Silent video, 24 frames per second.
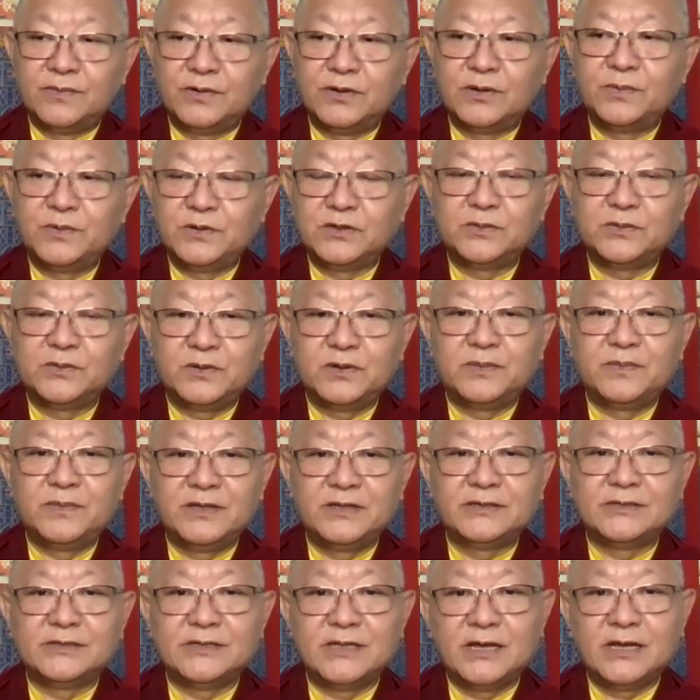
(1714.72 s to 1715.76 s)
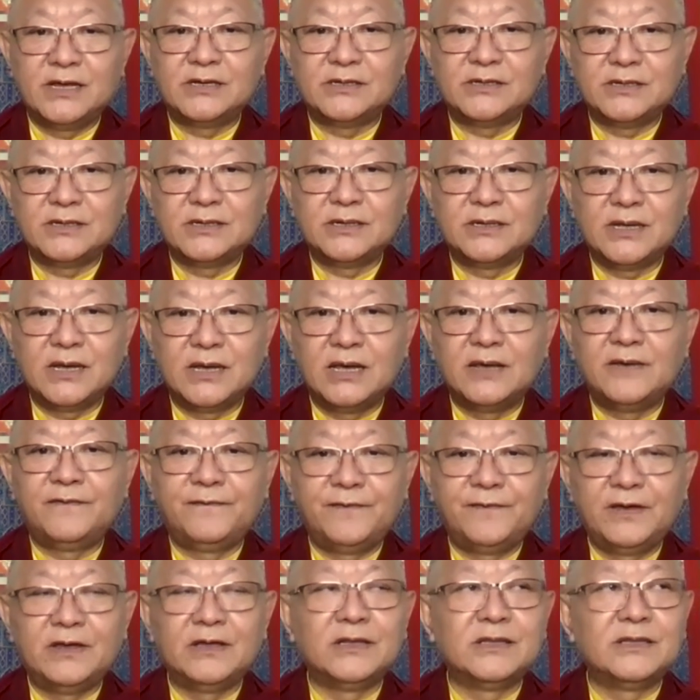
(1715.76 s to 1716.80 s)
purposeful means that I
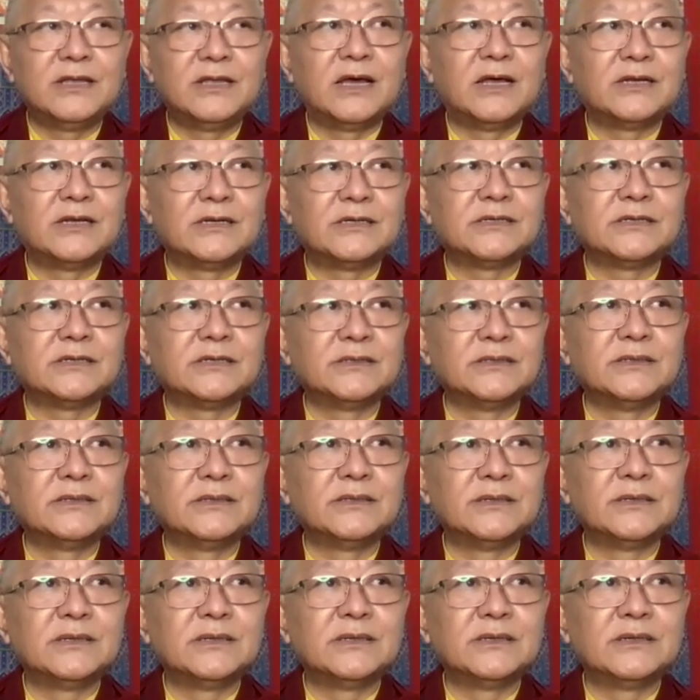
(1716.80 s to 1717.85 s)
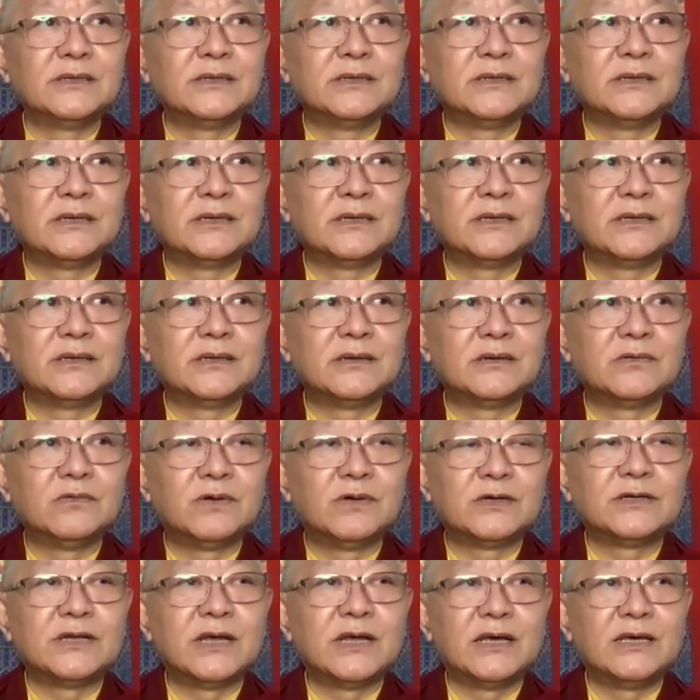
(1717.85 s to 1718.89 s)
feel that
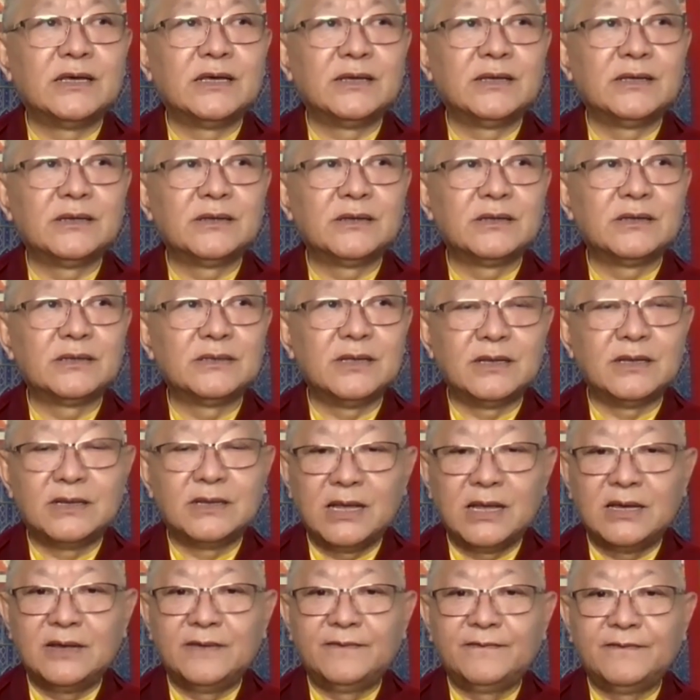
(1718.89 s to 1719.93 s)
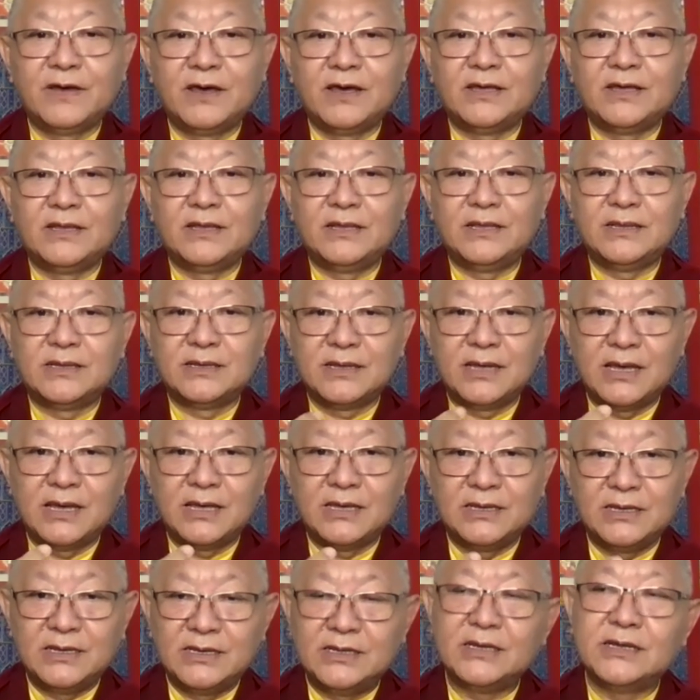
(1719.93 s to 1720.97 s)
the life I
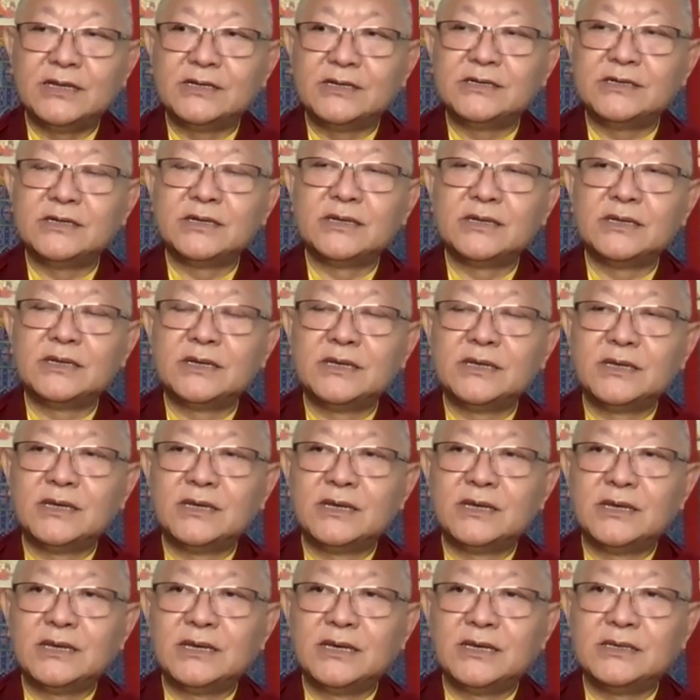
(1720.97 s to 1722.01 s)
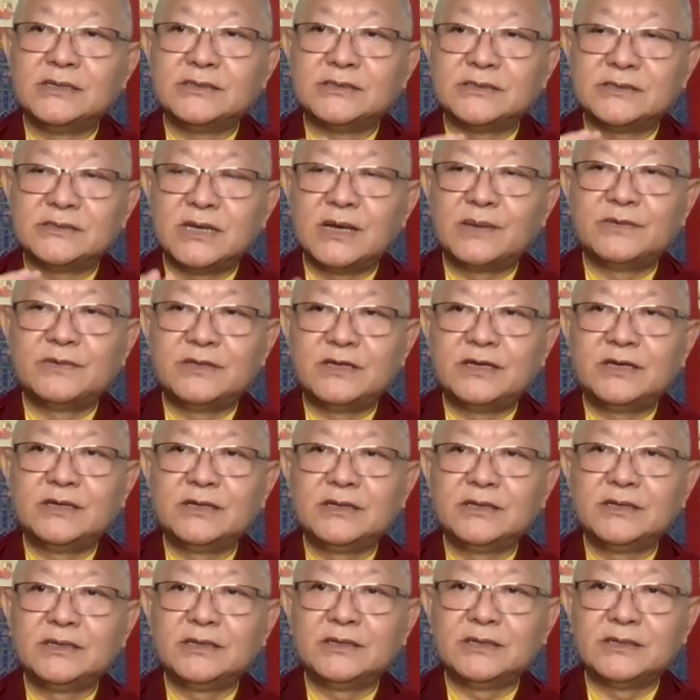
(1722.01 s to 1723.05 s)
lead is
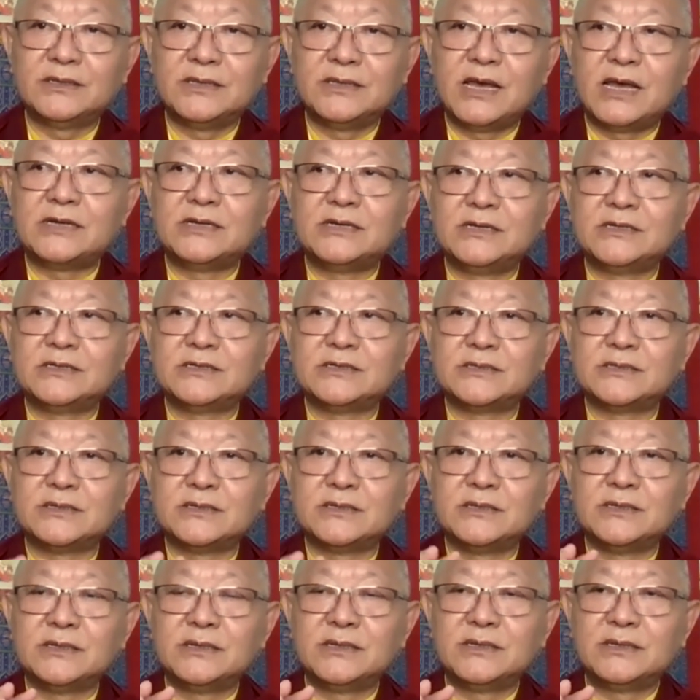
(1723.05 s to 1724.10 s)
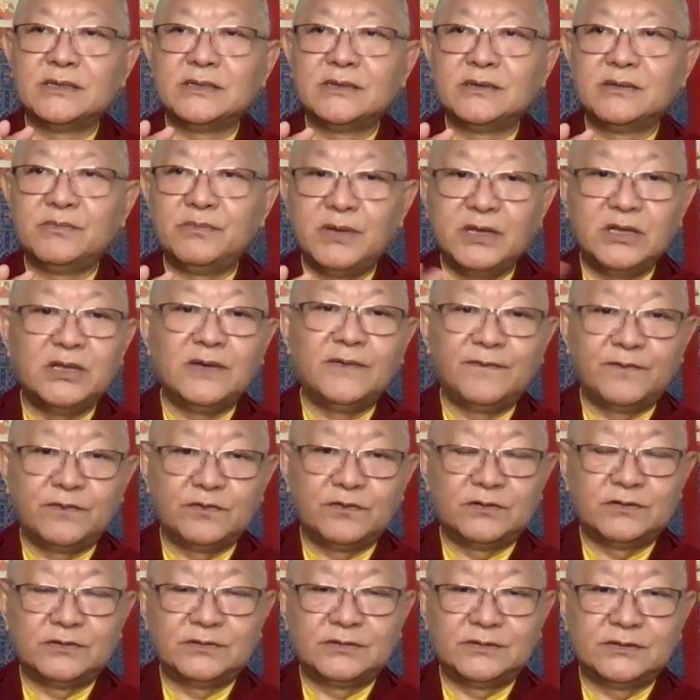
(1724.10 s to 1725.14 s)
something that is
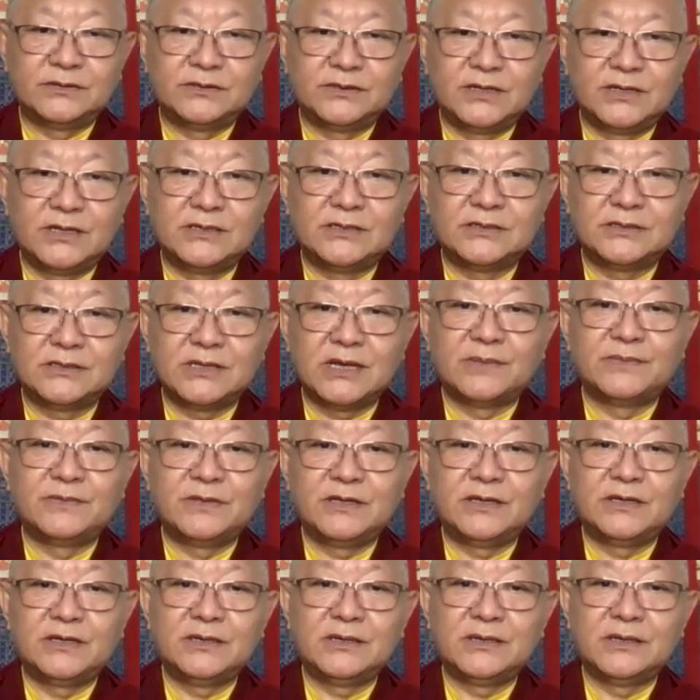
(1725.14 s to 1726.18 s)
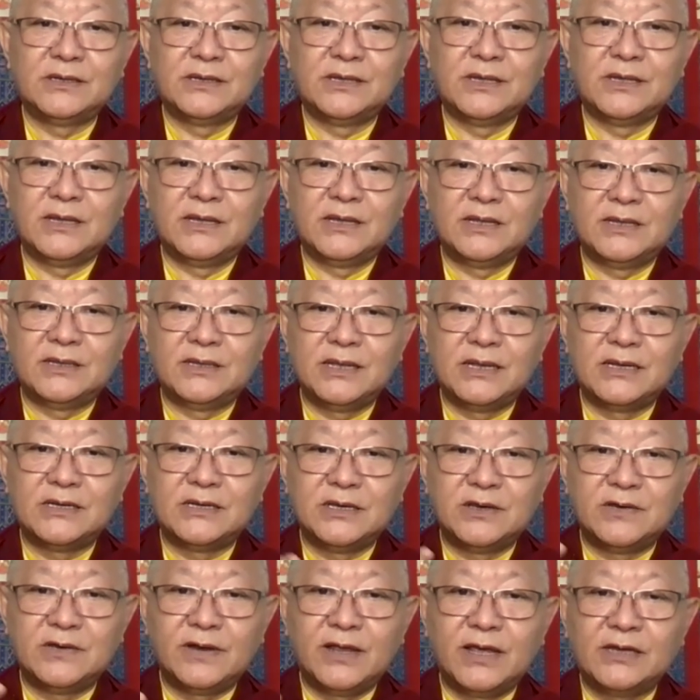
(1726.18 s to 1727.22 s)
meaningful and something
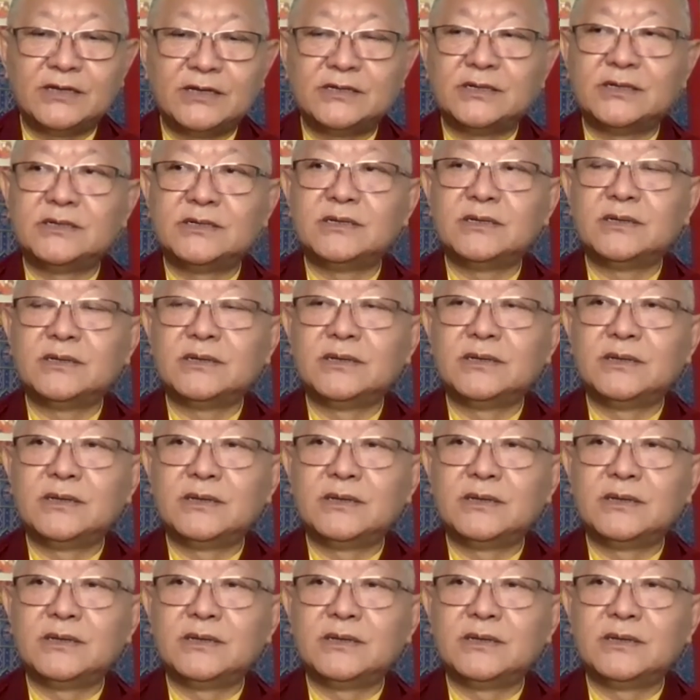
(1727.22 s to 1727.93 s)
that created